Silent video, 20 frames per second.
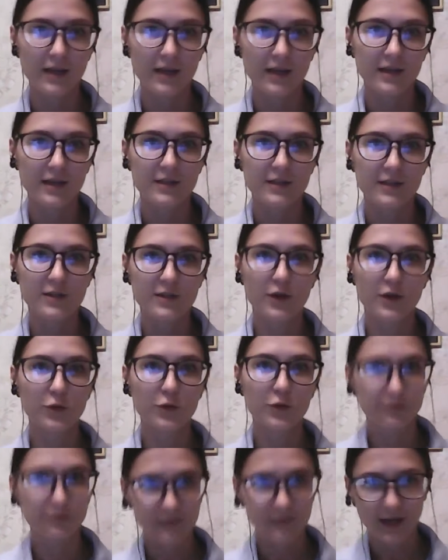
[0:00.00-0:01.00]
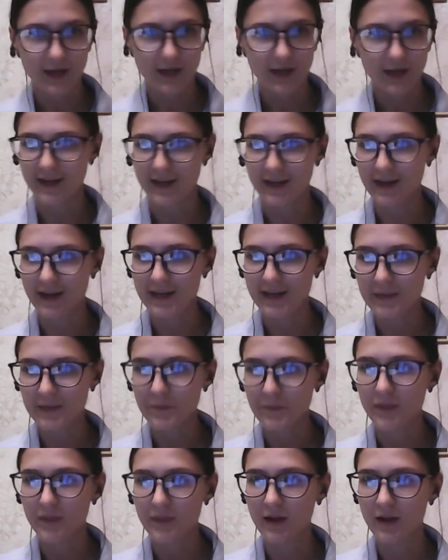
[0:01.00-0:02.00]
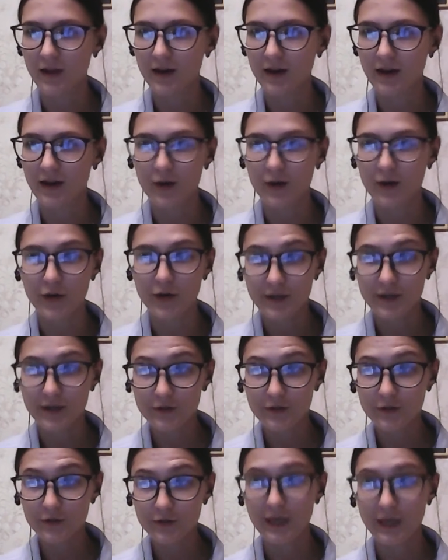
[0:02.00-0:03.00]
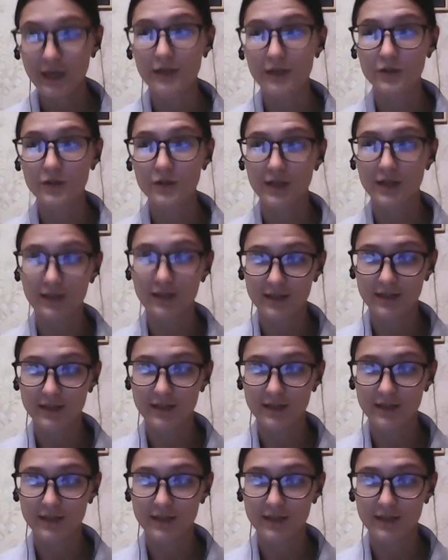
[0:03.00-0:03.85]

So, hi Aya, how are you? Can you tell us